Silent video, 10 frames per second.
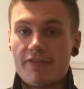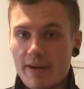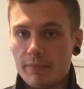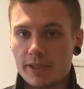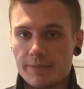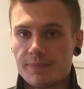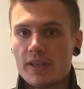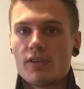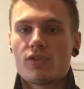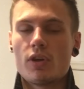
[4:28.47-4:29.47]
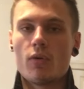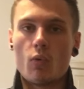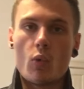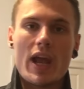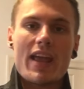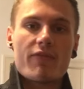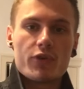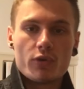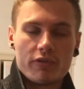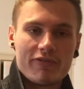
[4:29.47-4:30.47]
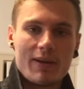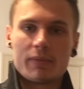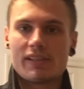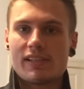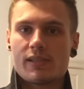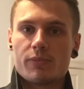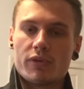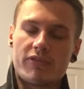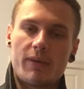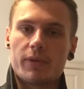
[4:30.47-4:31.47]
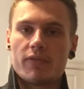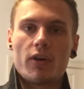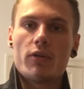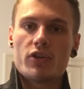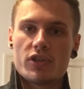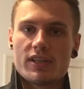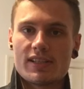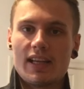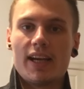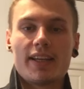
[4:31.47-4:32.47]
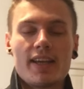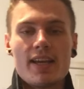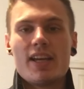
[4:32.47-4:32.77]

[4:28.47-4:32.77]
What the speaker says: family. So whatever your family system, your family of origin is like,